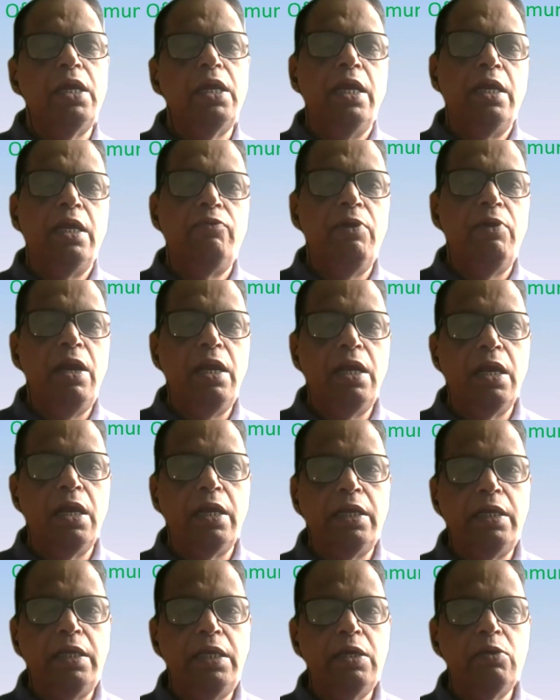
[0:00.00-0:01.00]
It will
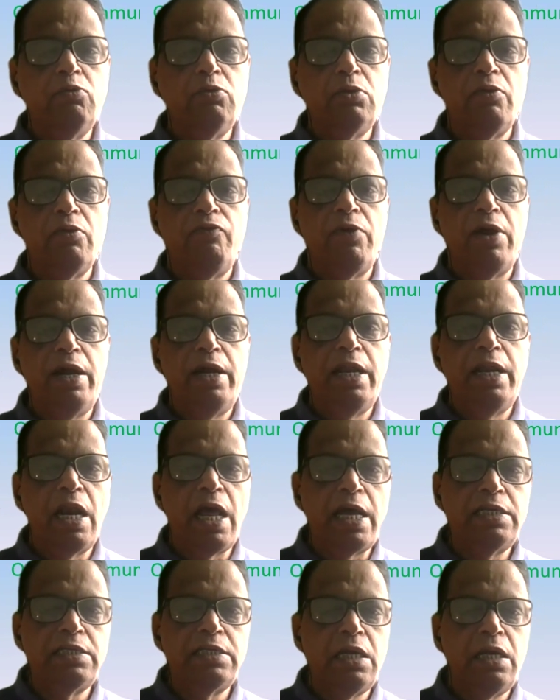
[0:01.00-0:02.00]
give the
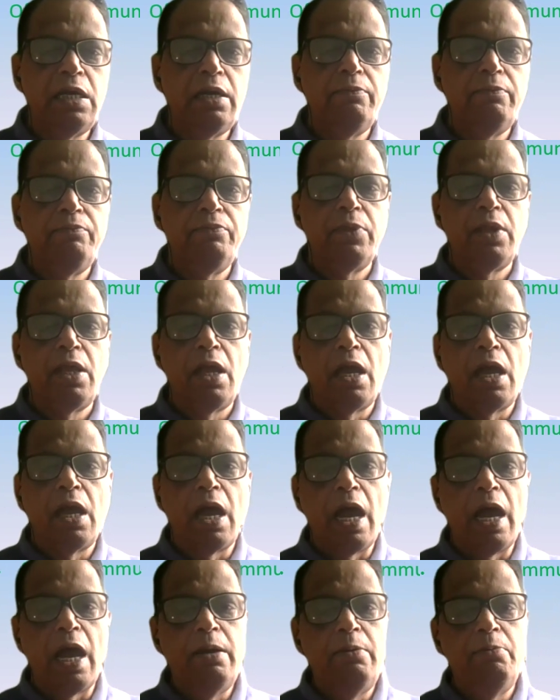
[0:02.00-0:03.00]
fertilizer
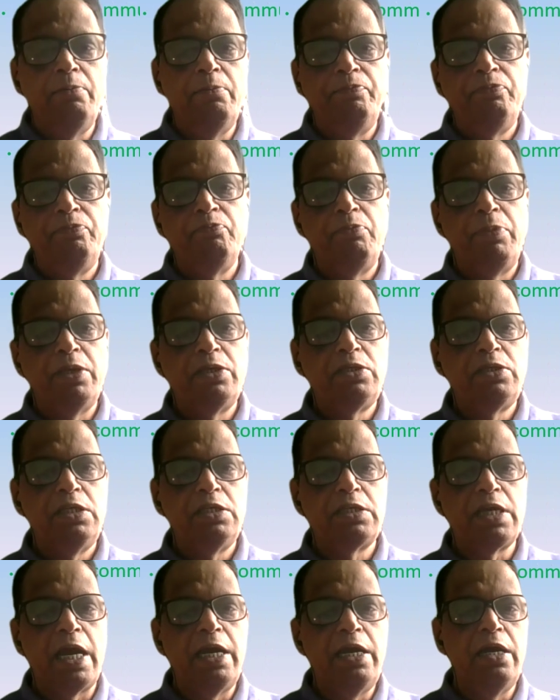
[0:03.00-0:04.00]
and
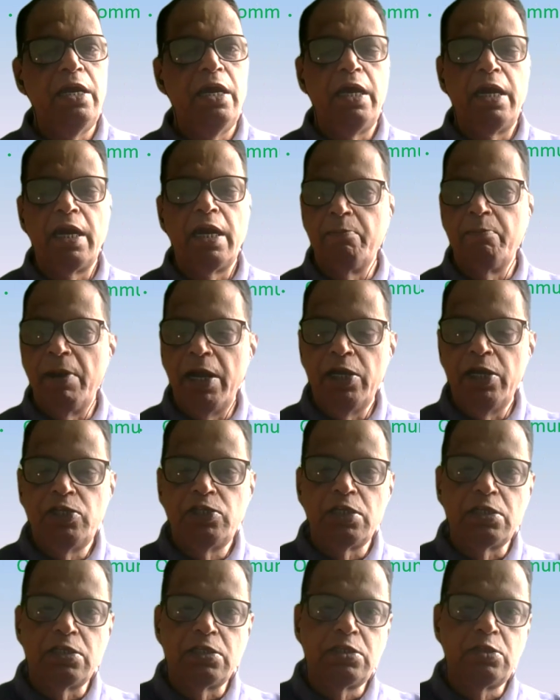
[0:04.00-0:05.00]
pesticide
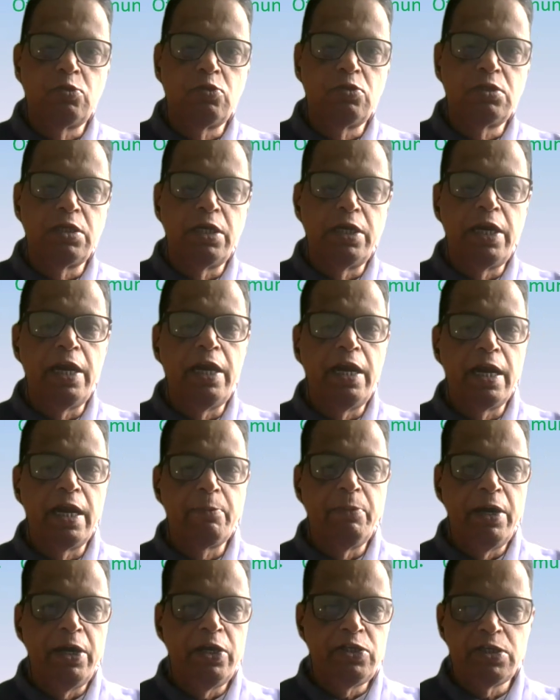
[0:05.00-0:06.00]
recommendations. So certain
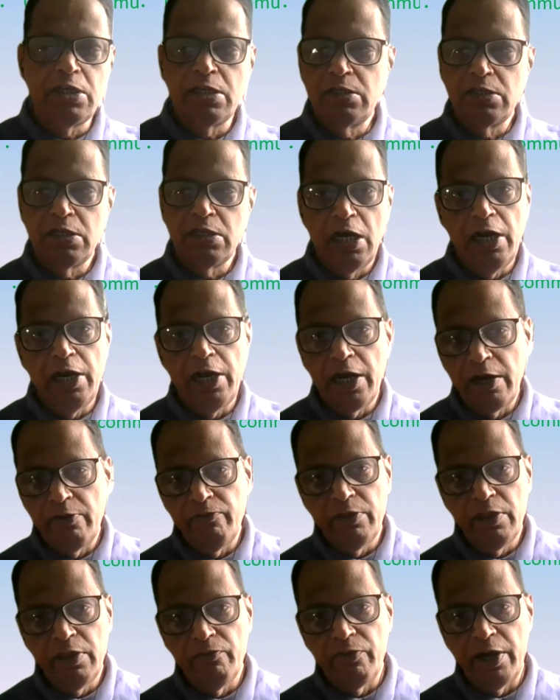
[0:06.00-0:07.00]
recommendations related
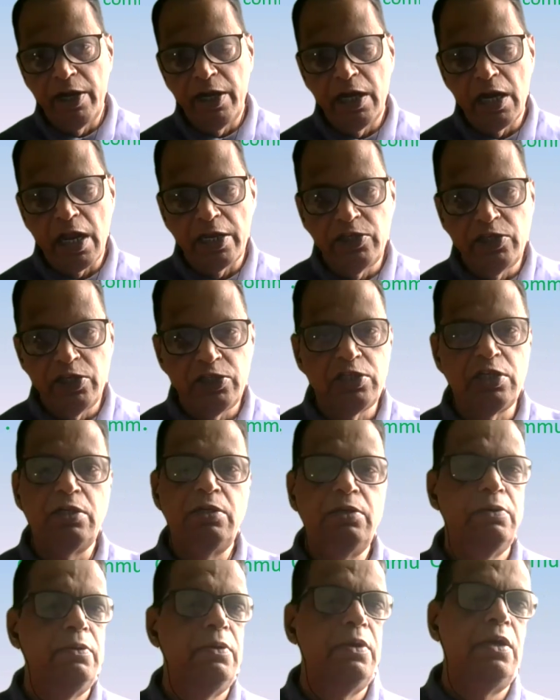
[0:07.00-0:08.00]
with the
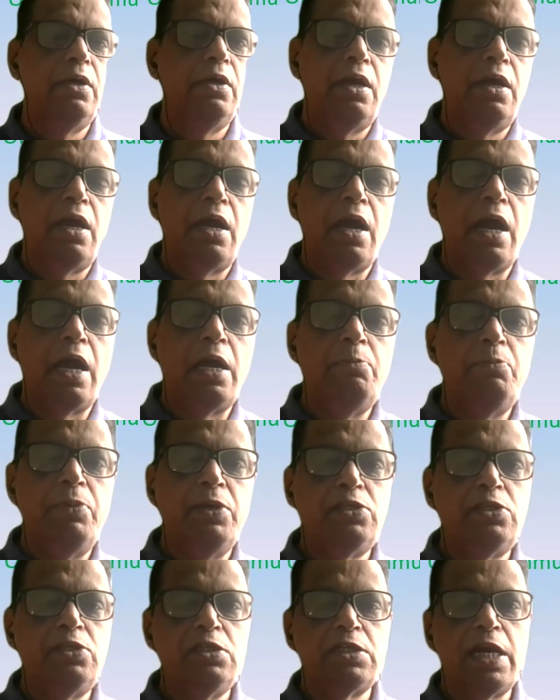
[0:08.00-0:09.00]
fertilization and
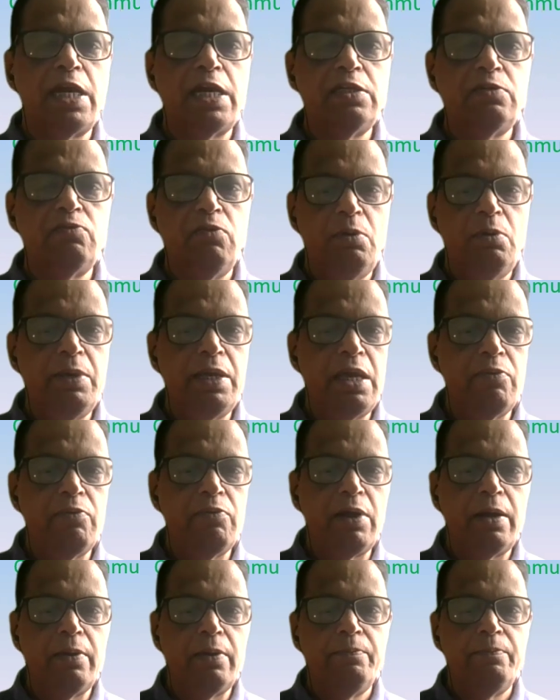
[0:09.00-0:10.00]
pesticides will be
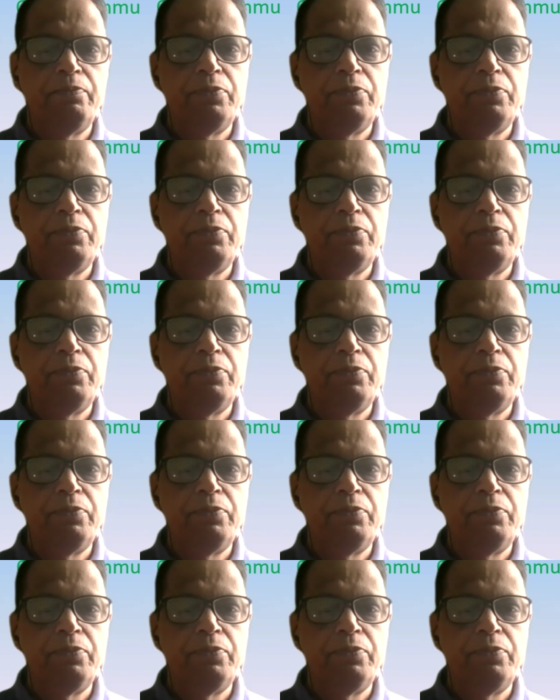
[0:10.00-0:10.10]
given.